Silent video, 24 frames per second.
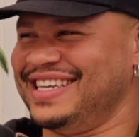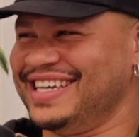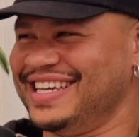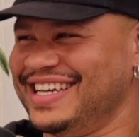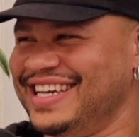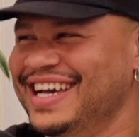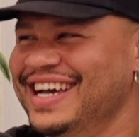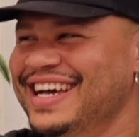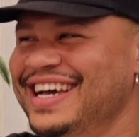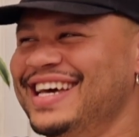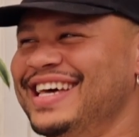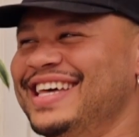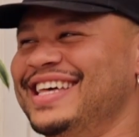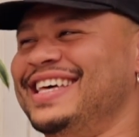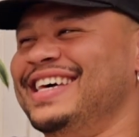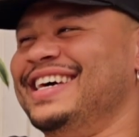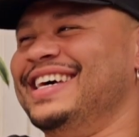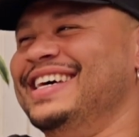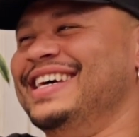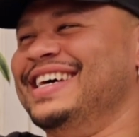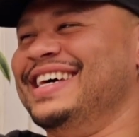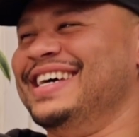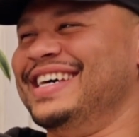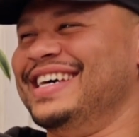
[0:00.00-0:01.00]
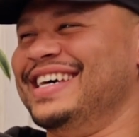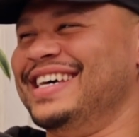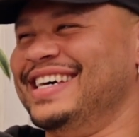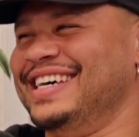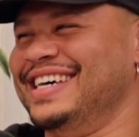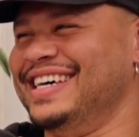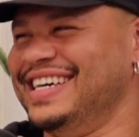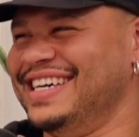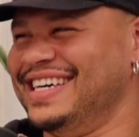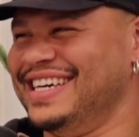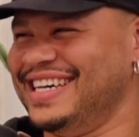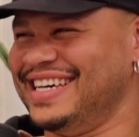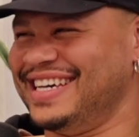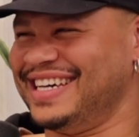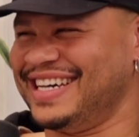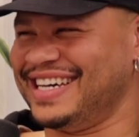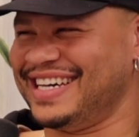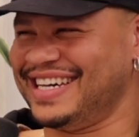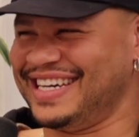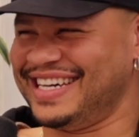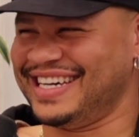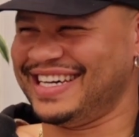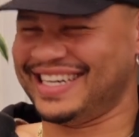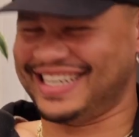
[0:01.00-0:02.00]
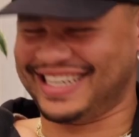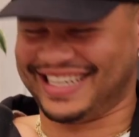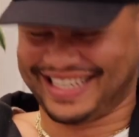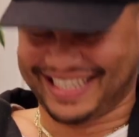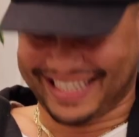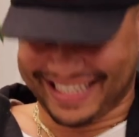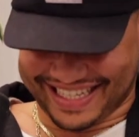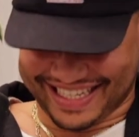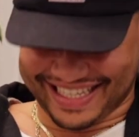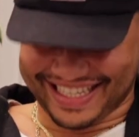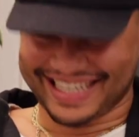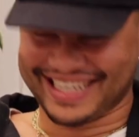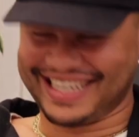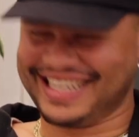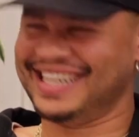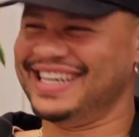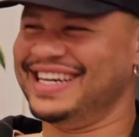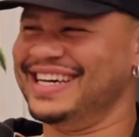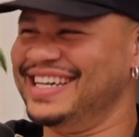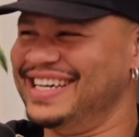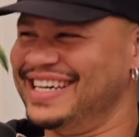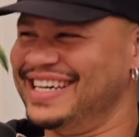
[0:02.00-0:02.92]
You know me. They looking